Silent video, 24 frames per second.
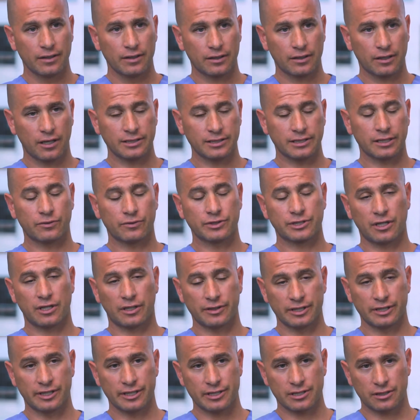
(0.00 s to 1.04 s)
causing what's called a
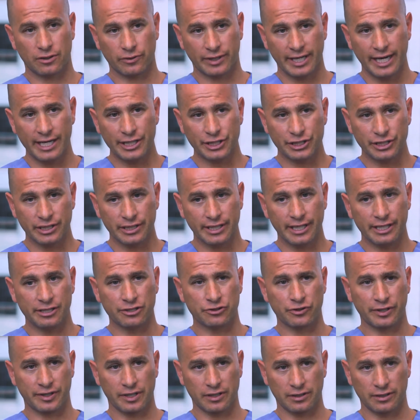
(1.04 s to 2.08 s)
dislocation,
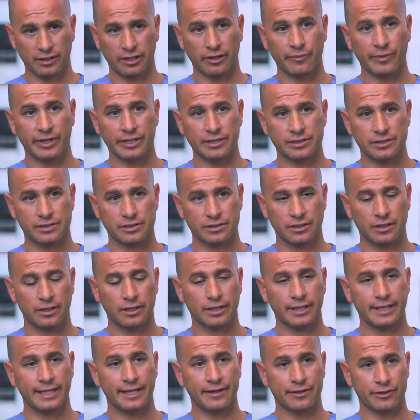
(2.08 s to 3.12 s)
injuring the ligaments
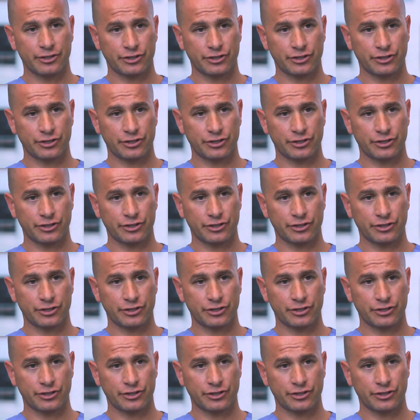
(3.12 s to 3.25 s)
in the